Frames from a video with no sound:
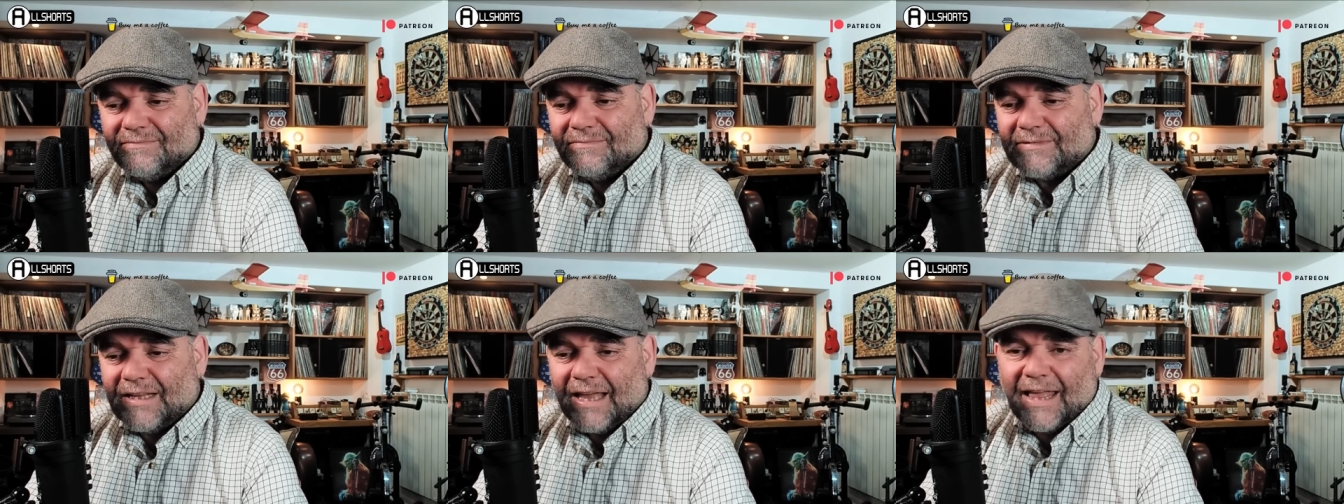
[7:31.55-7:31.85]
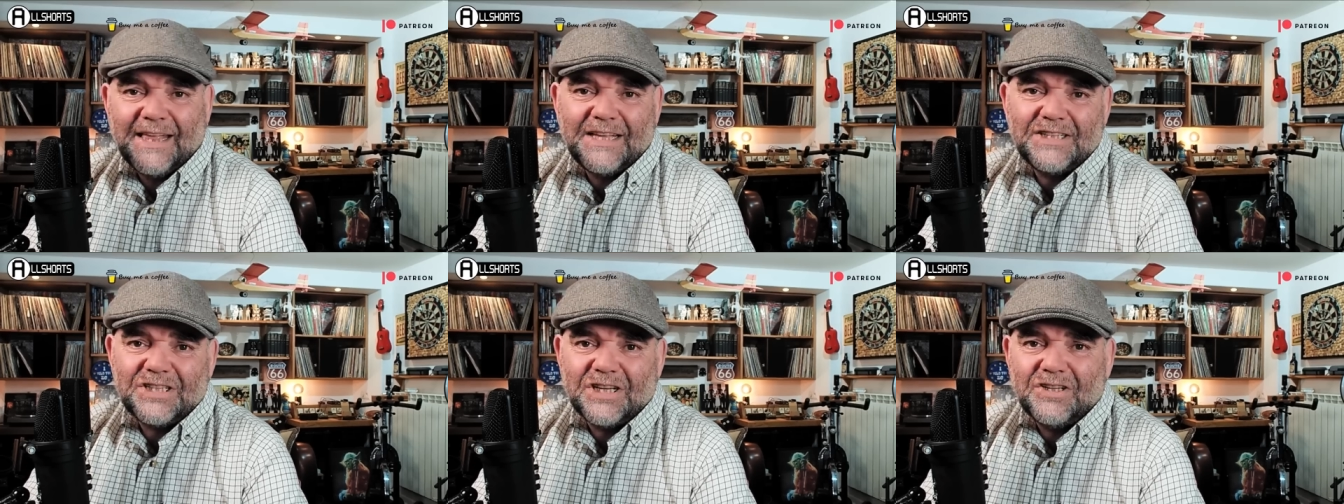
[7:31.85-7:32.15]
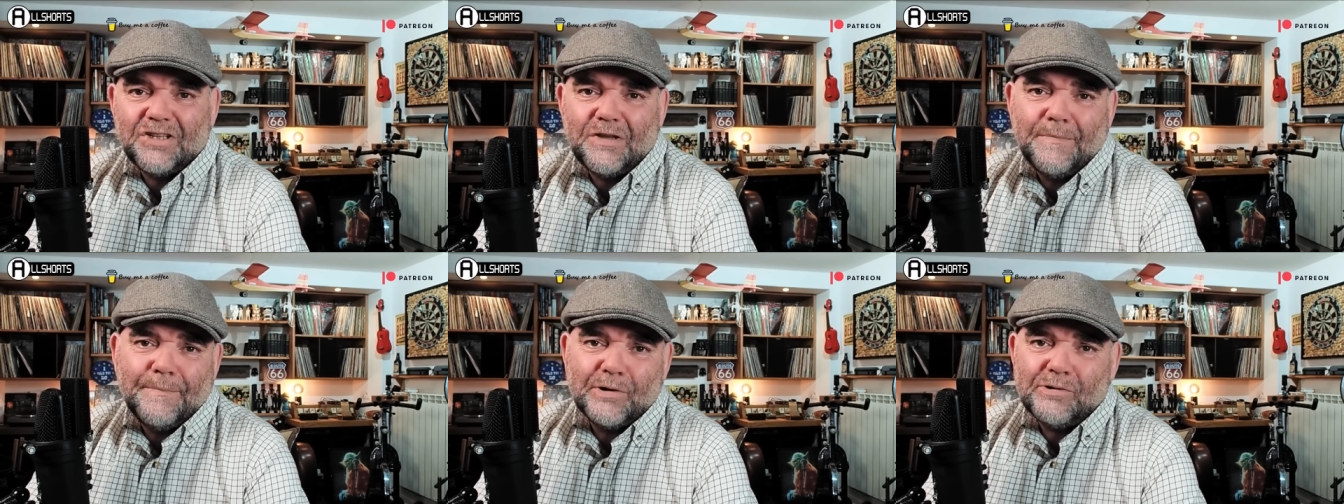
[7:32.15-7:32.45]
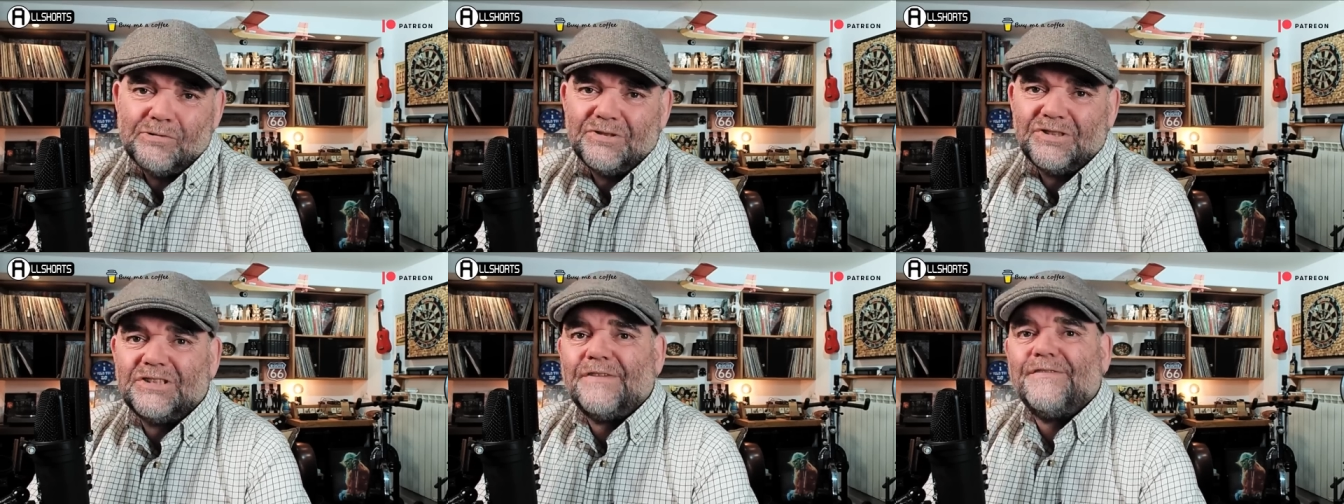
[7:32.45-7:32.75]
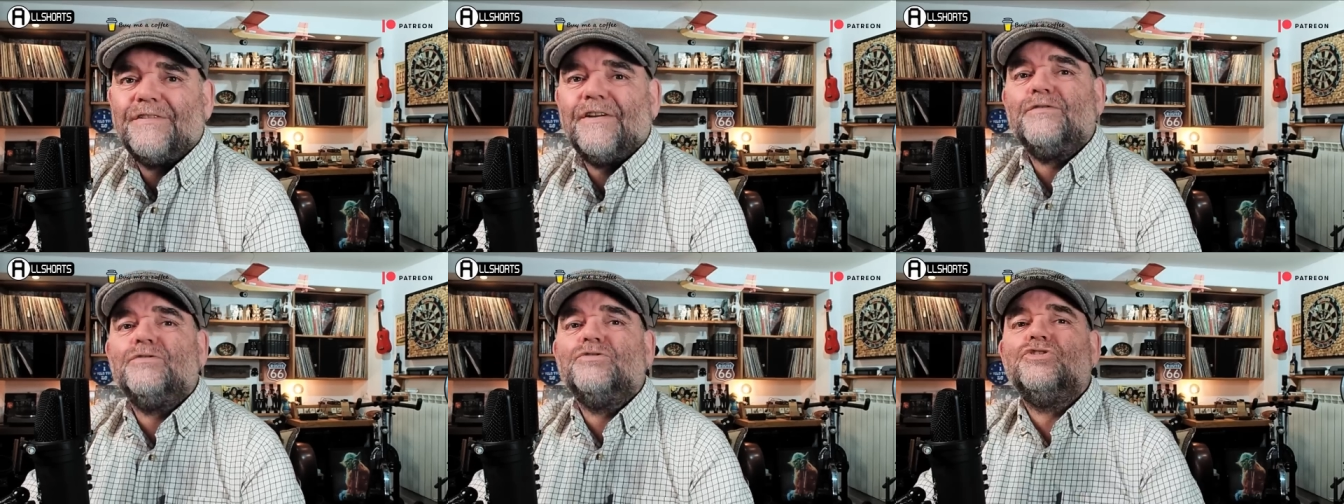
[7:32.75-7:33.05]
Alexander Boris de
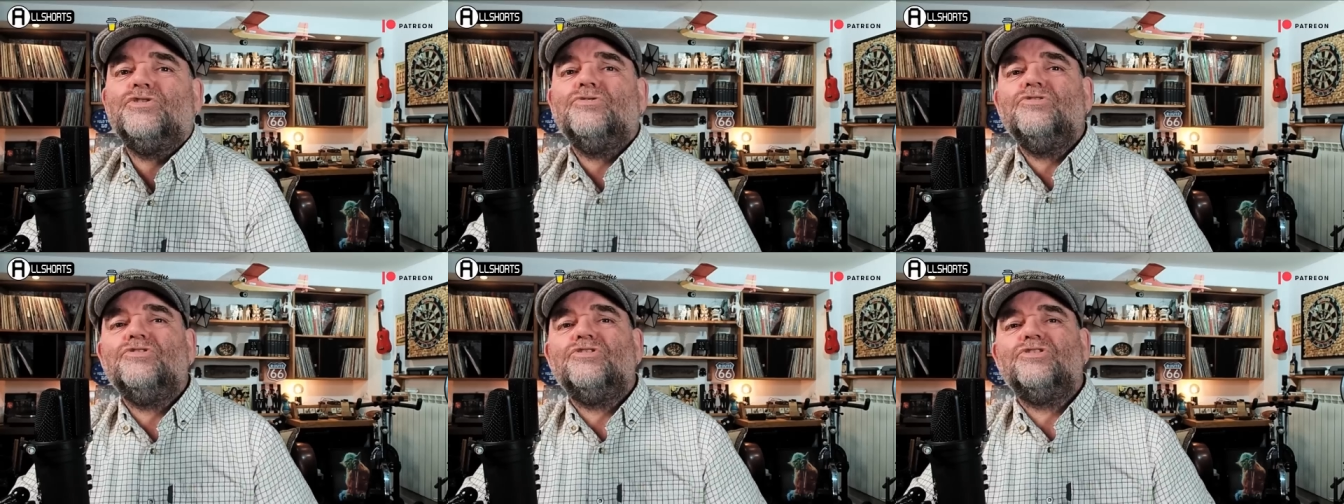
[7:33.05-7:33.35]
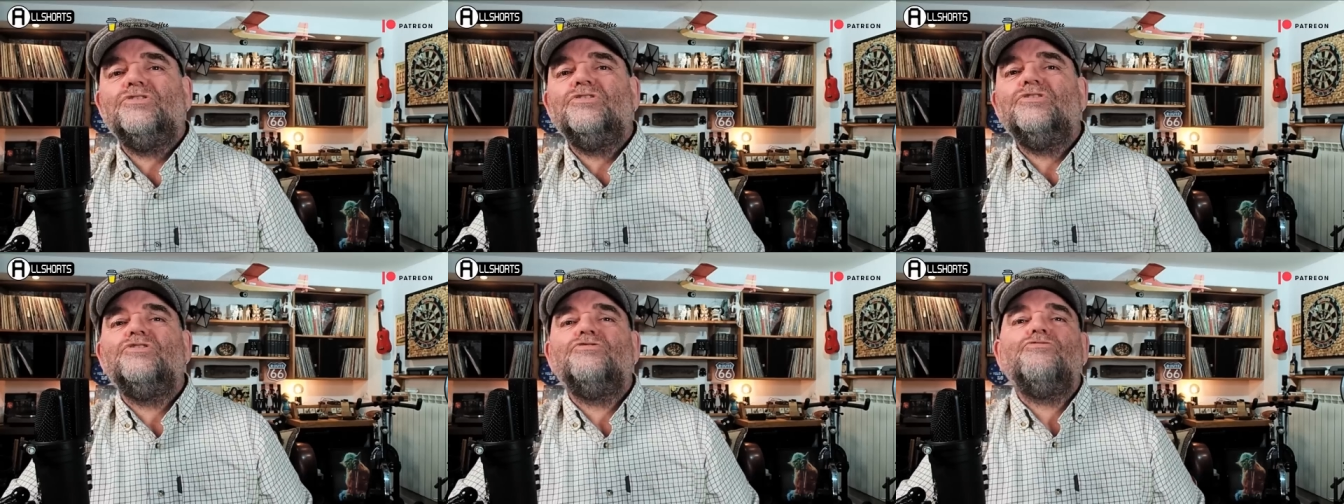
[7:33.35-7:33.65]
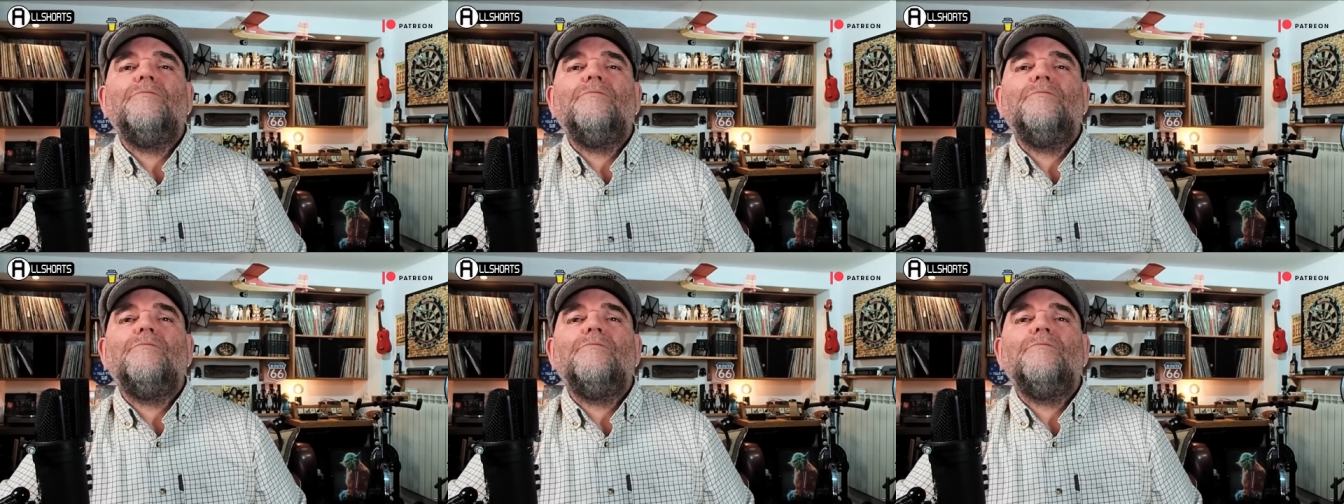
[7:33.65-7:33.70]
Pfeffel Johnson's